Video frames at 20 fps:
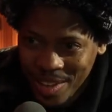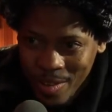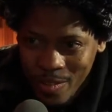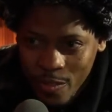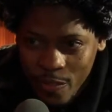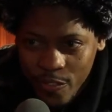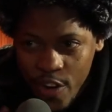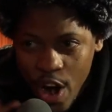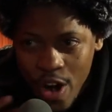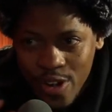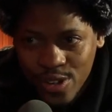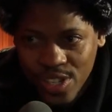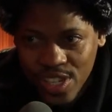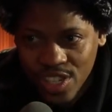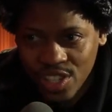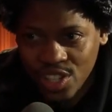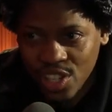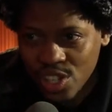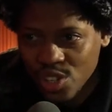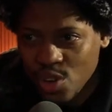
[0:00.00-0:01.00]

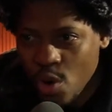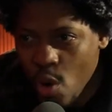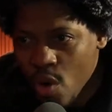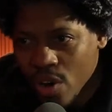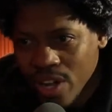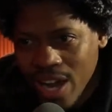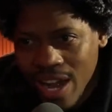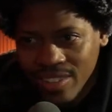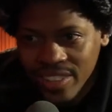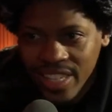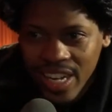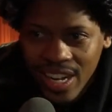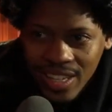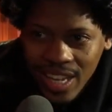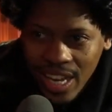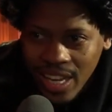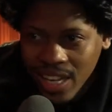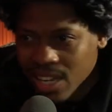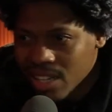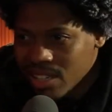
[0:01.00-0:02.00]
Versus just going out there
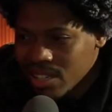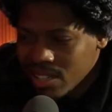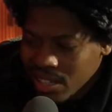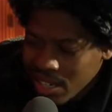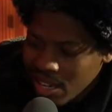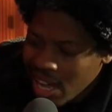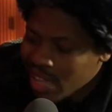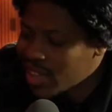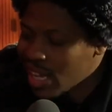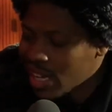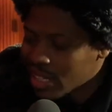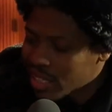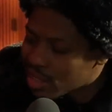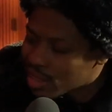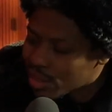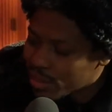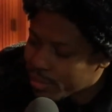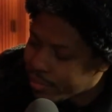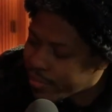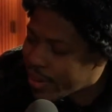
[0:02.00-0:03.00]
like, and I think
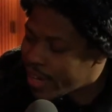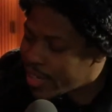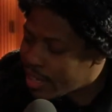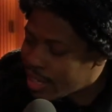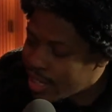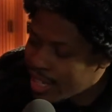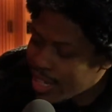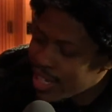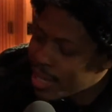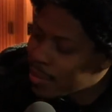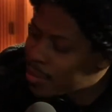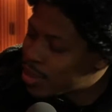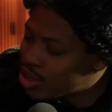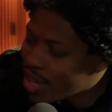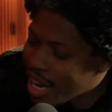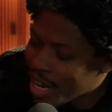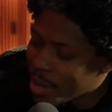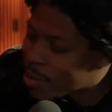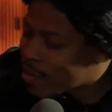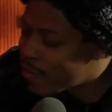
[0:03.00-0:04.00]
this is funny. Let me
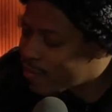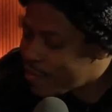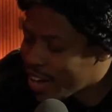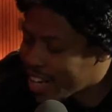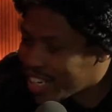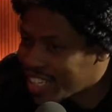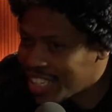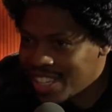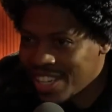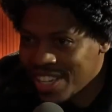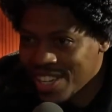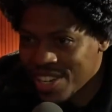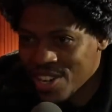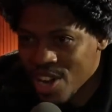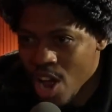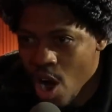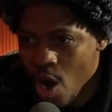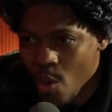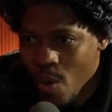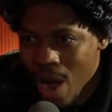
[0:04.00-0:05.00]
try to be funny.
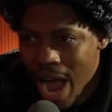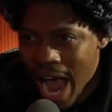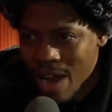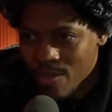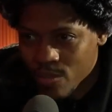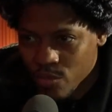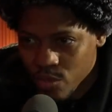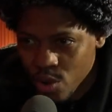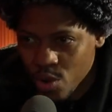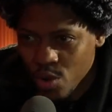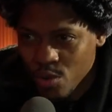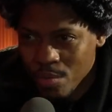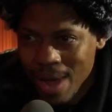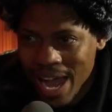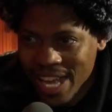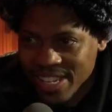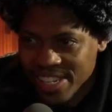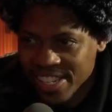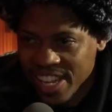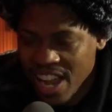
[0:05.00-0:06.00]
No, I root
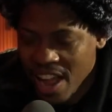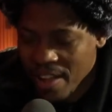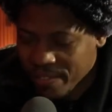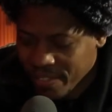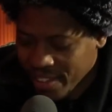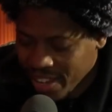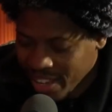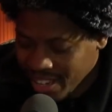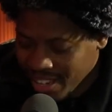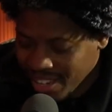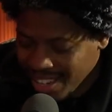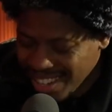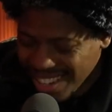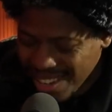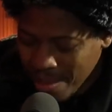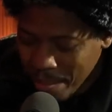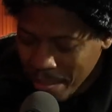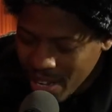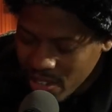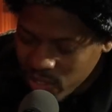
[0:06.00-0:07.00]
my stuff in,
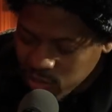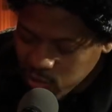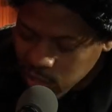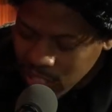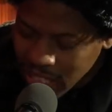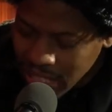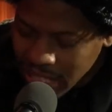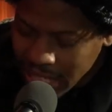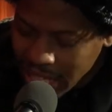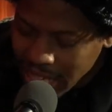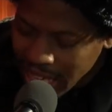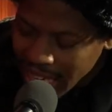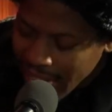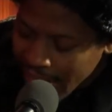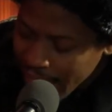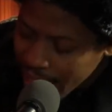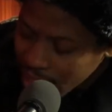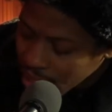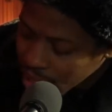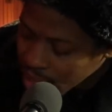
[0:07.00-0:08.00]
man, fuck it, I
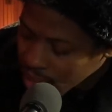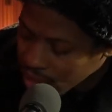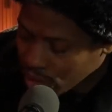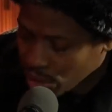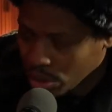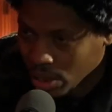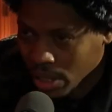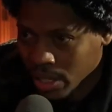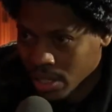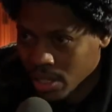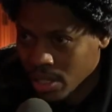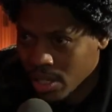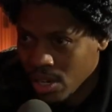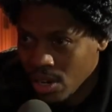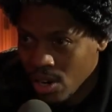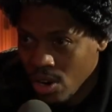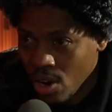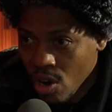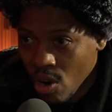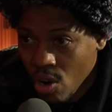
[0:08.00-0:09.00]
hate this shit.
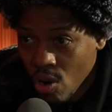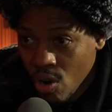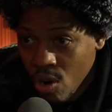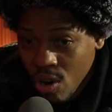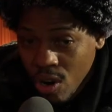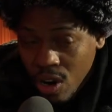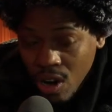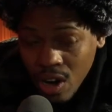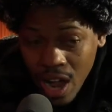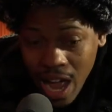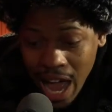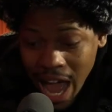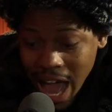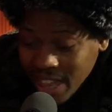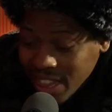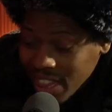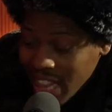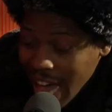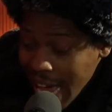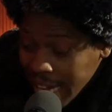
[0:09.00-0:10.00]
Or I
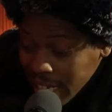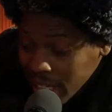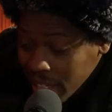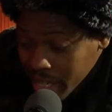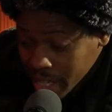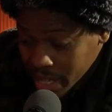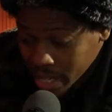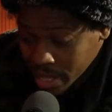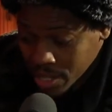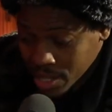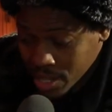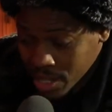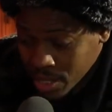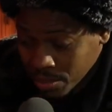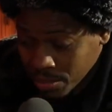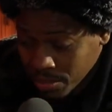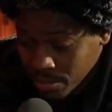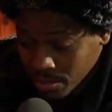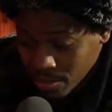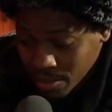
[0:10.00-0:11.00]
like this.
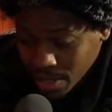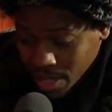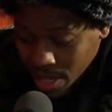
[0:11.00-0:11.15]
Mm-hmm.